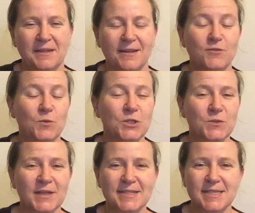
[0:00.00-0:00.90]
And if you want
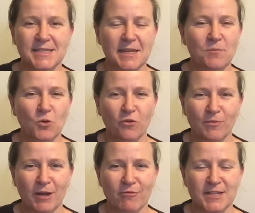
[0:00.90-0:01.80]
to access any more of
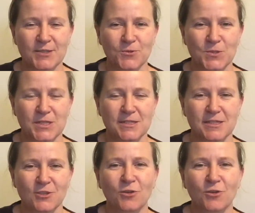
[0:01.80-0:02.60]
my resources,